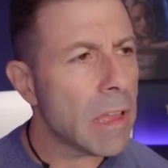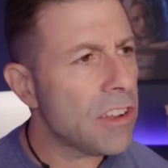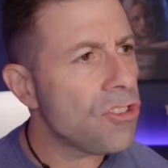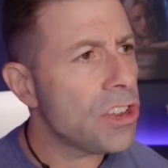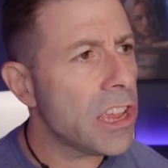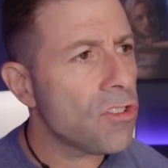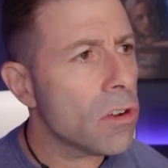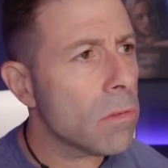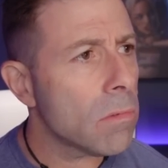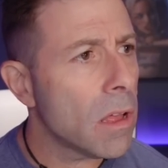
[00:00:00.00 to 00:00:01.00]

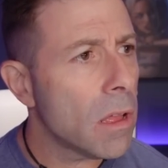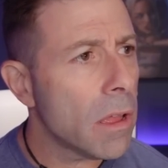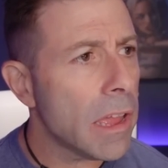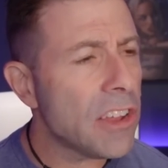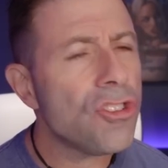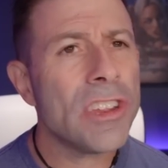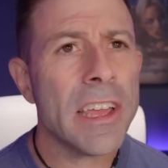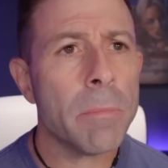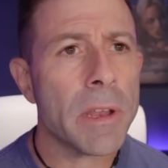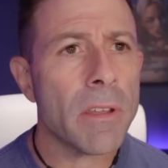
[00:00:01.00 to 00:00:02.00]
Edutational?
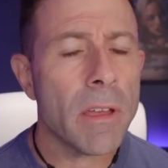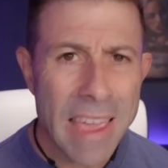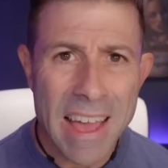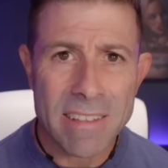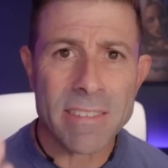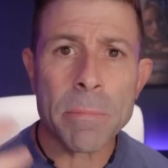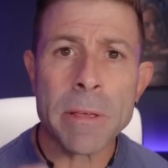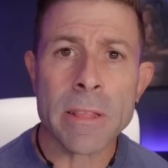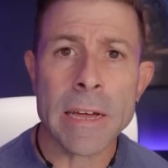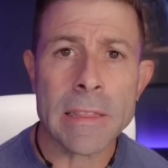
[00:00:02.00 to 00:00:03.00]
Edutainment. Yeah,
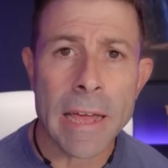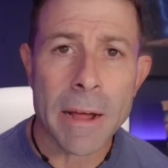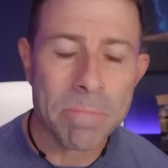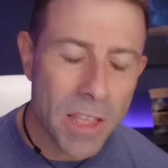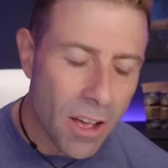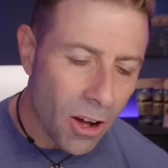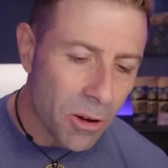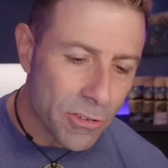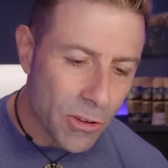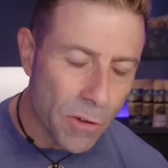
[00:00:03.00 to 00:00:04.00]
something like that.
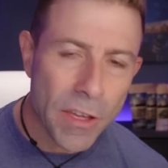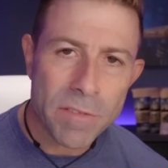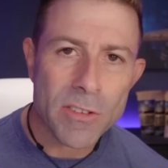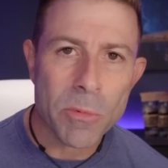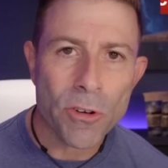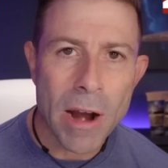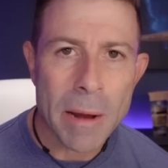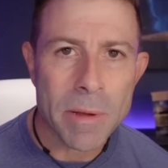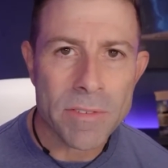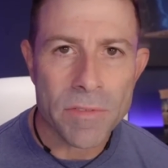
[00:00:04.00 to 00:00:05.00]
Also, if you haven't
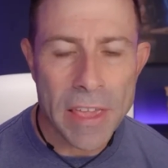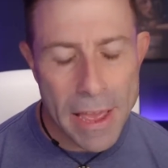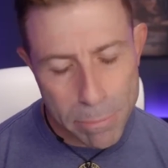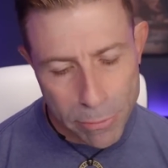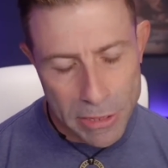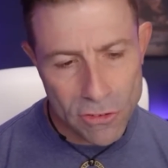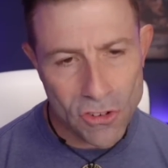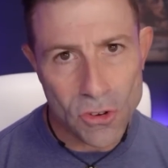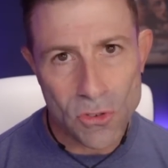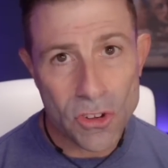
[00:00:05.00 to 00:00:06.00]
subscribed as of yet, please
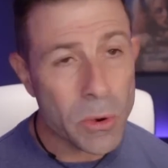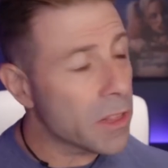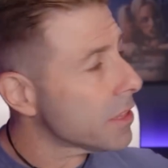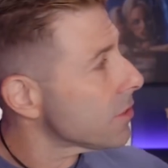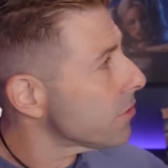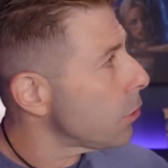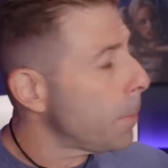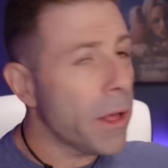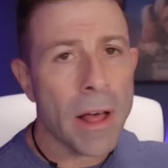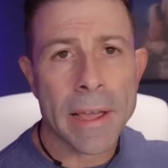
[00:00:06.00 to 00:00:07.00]
do so and click this little
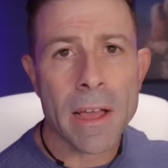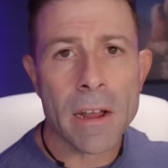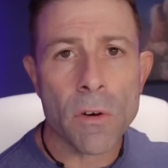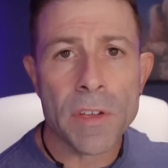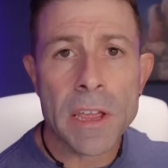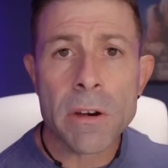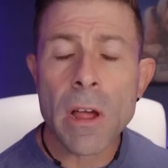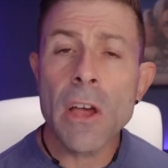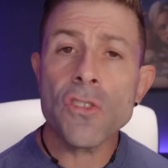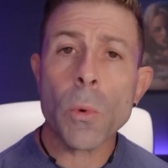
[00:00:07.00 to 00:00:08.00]
bell icon over here.
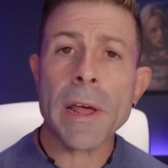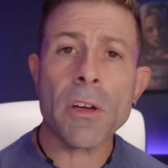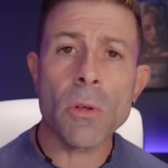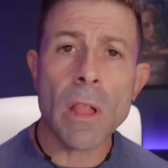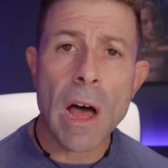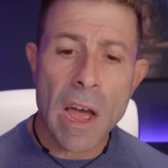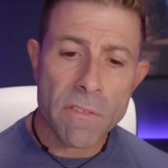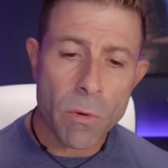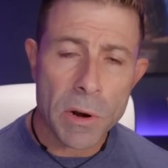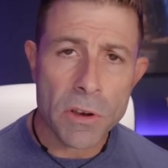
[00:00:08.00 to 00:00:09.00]
So when I go
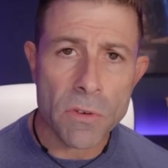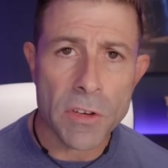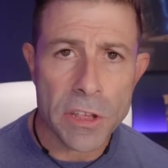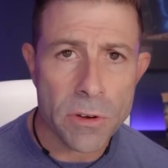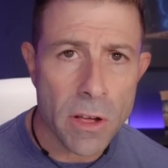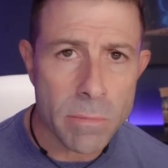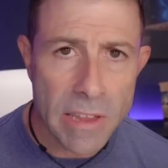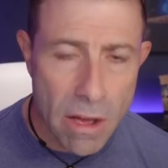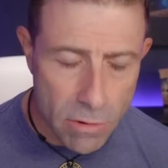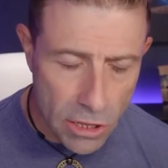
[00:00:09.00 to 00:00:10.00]
live or when a new video comes
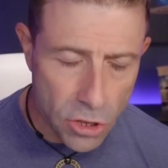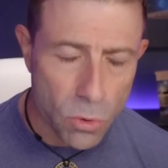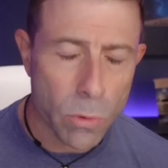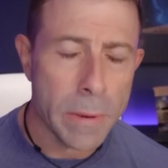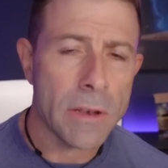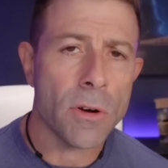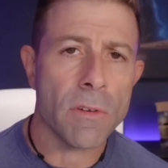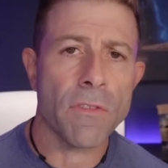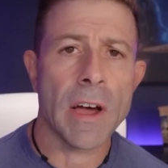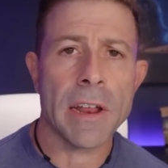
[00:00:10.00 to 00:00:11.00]
out, you will be
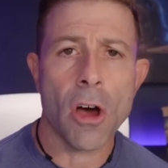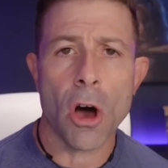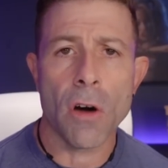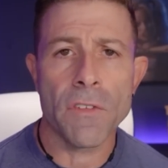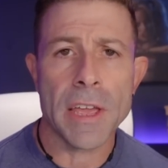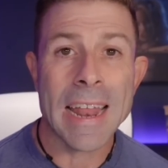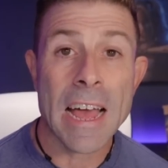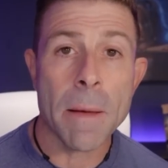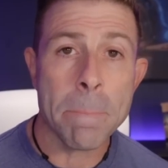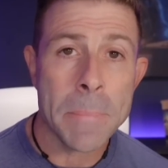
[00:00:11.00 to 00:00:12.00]
notified of it
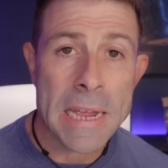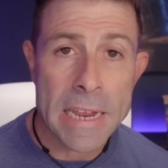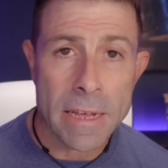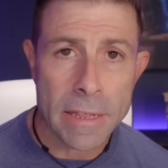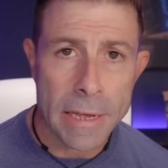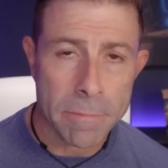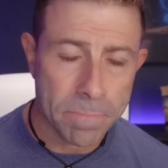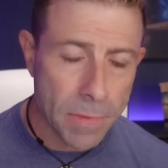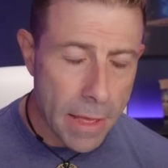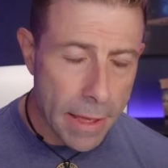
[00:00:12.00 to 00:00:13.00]
immediately.
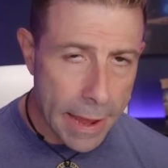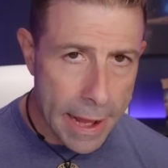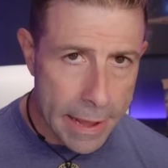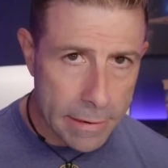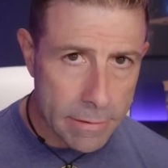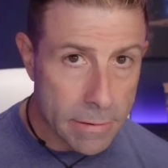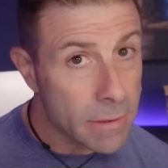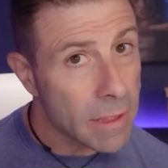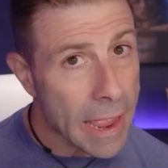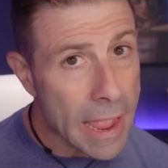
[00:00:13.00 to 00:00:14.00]
And,
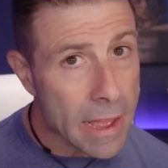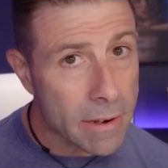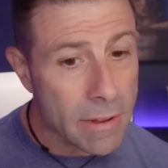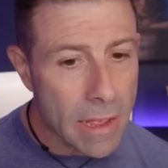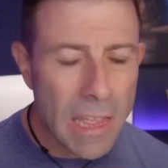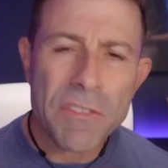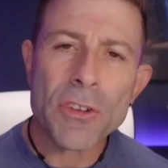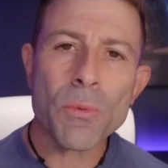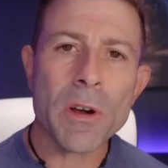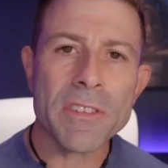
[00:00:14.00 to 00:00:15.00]
and if you
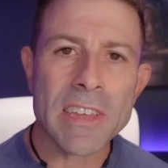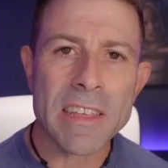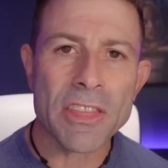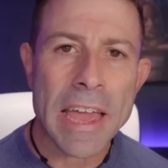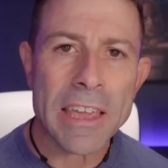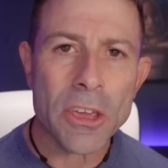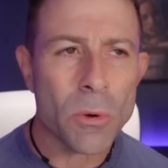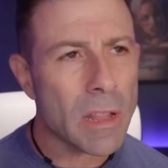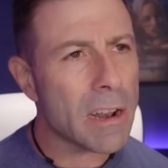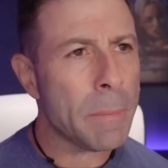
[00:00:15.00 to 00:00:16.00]
just want to say thank you, a
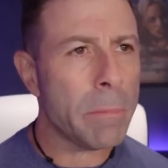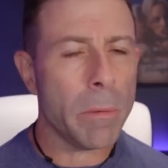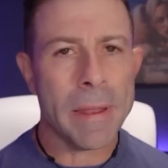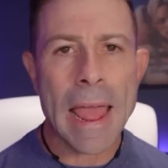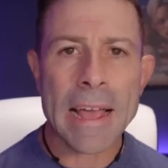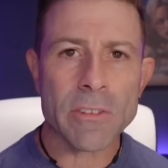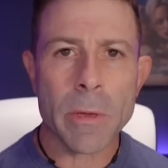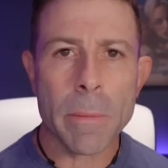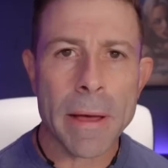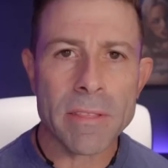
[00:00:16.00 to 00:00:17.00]
lot of people have been asking
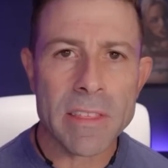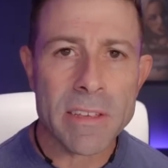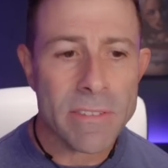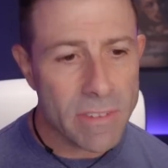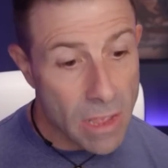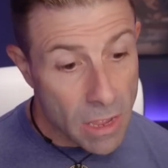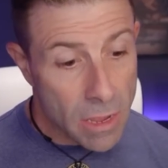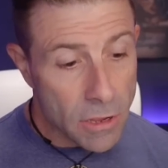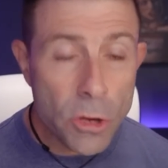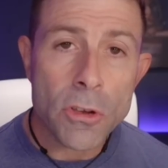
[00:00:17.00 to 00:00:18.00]
me about this.
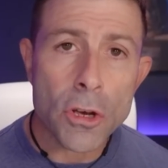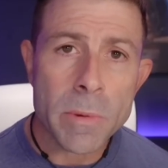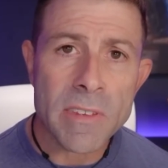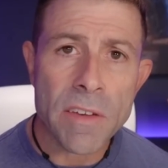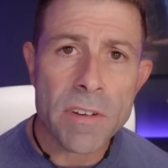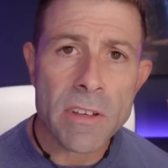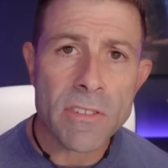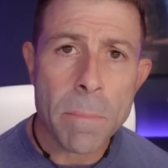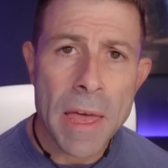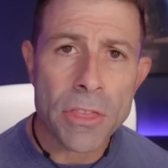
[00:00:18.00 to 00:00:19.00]
YouTube has given us
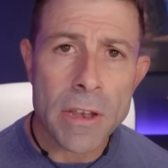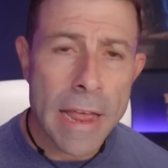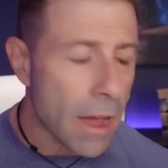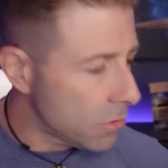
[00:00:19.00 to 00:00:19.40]
a method now.